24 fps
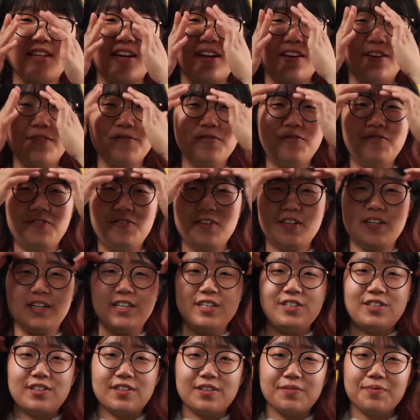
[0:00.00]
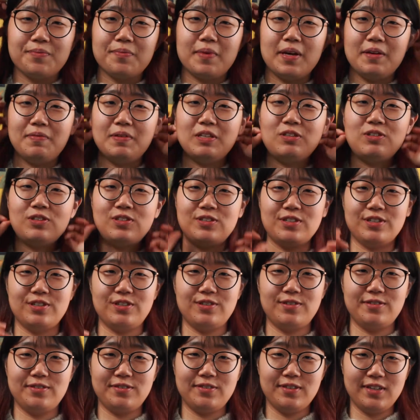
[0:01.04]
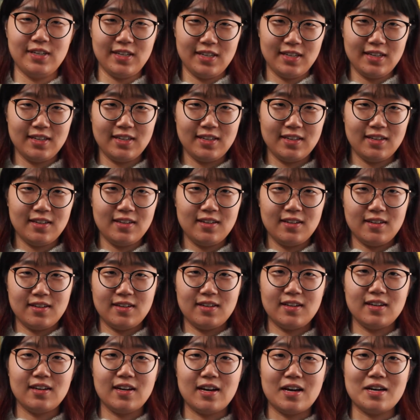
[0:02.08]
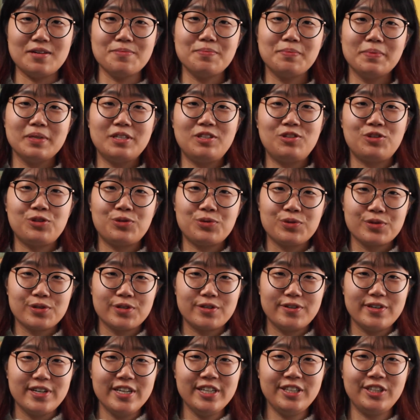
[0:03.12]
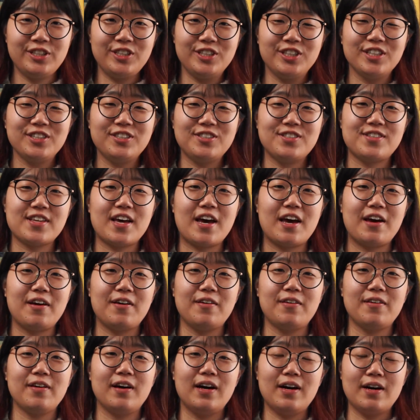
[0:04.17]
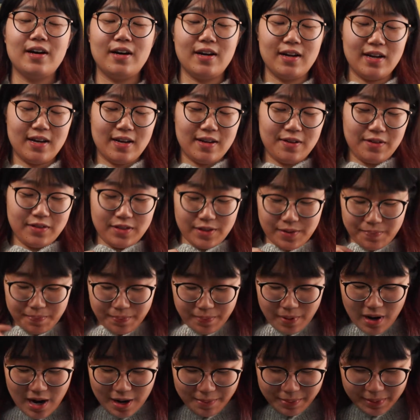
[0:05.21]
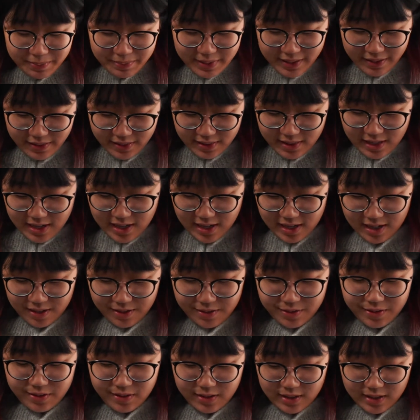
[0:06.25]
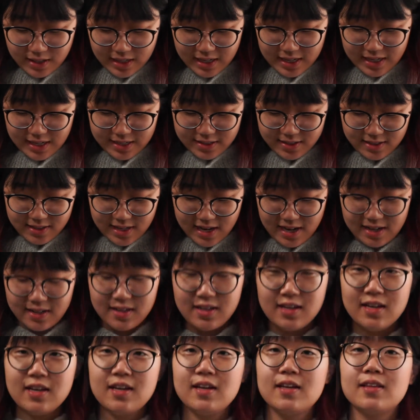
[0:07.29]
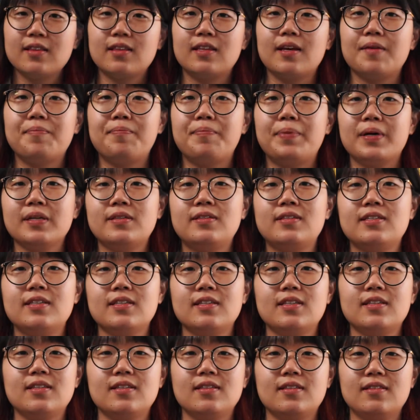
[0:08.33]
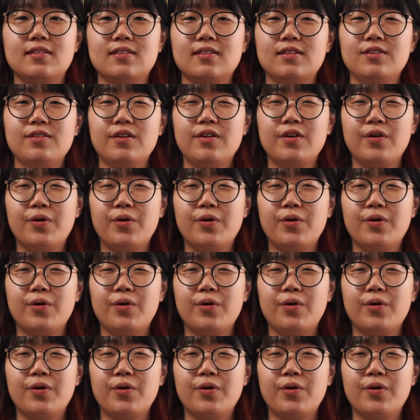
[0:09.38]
like unfinished, maybe too unmature-ish. So the problem, I think, is that the button